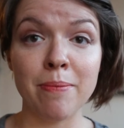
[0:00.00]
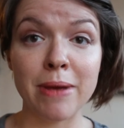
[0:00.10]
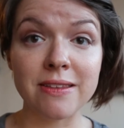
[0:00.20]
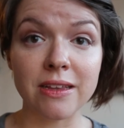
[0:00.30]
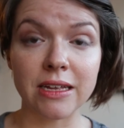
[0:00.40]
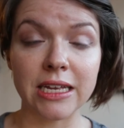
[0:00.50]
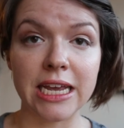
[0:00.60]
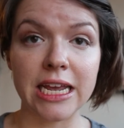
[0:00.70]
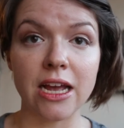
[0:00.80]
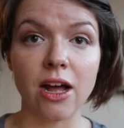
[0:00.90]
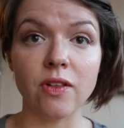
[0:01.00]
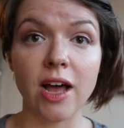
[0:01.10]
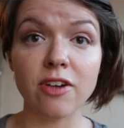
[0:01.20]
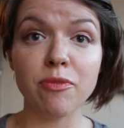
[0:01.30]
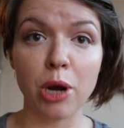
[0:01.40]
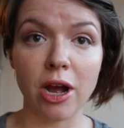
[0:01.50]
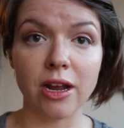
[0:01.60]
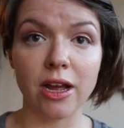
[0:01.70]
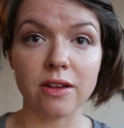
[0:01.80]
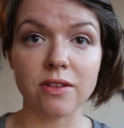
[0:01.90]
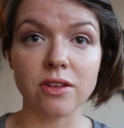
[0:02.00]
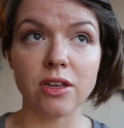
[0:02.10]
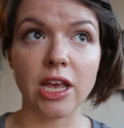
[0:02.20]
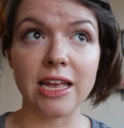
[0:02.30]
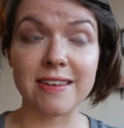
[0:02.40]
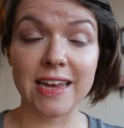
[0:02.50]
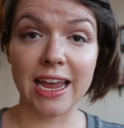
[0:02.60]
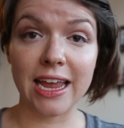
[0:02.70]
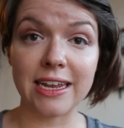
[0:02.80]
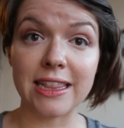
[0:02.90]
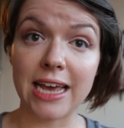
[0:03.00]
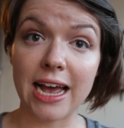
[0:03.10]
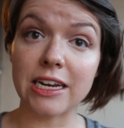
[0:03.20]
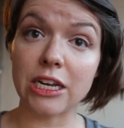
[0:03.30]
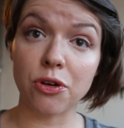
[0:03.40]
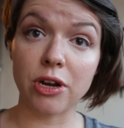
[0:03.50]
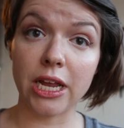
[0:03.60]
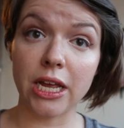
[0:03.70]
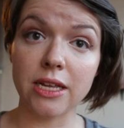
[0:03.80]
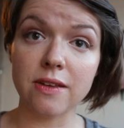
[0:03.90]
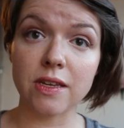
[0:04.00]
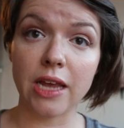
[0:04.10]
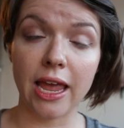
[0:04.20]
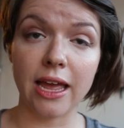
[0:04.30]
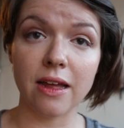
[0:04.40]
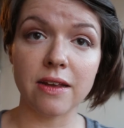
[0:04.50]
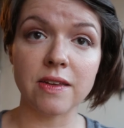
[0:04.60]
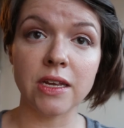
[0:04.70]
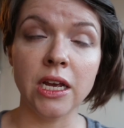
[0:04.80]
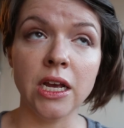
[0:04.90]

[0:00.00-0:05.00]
basically, a lot of products contain that ingredient, and